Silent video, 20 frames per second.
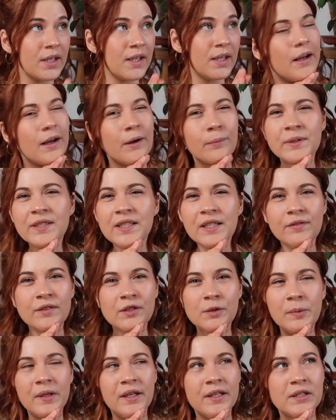I was even
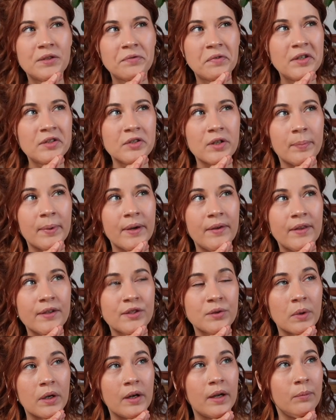speaking to Fraser about
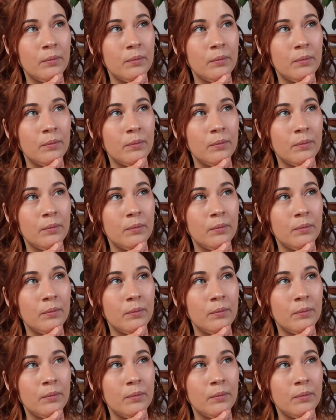this one